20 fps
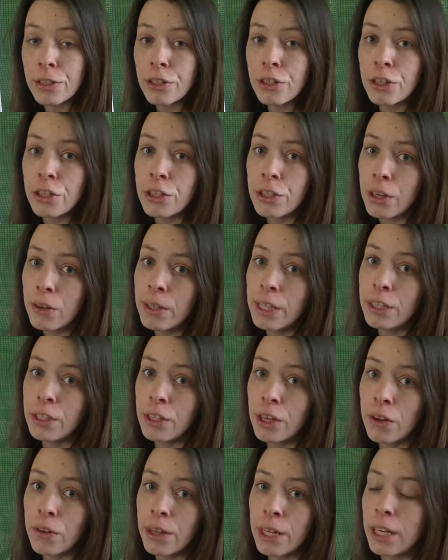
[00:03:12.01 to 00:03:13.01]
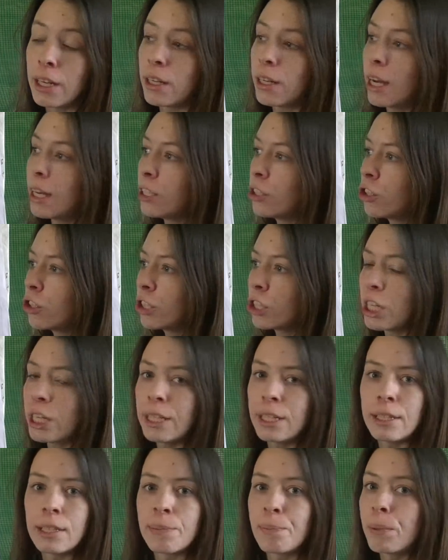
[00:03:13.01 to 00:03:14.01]
So just always know that
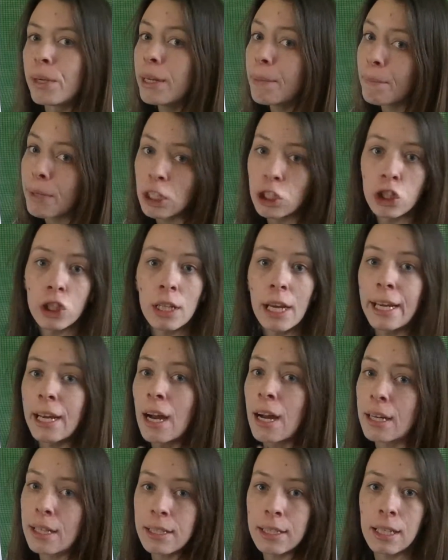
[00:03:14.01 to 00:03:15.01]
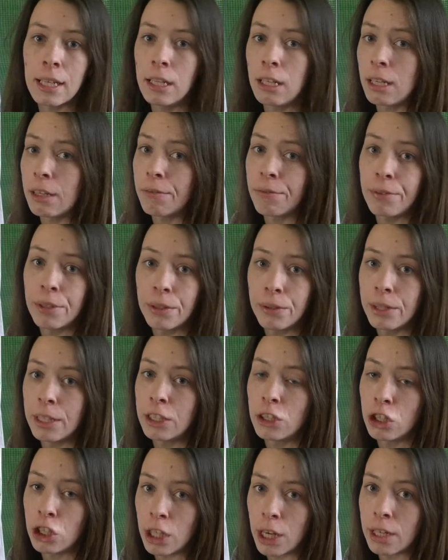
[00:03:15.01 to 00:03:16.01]
nitrogen is pretty much like us eating food
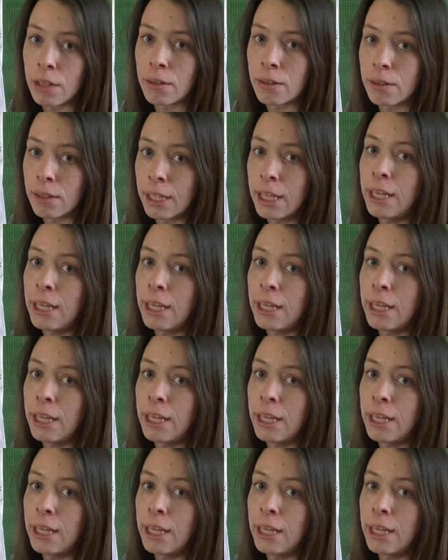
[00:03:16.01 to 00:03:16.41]
in general.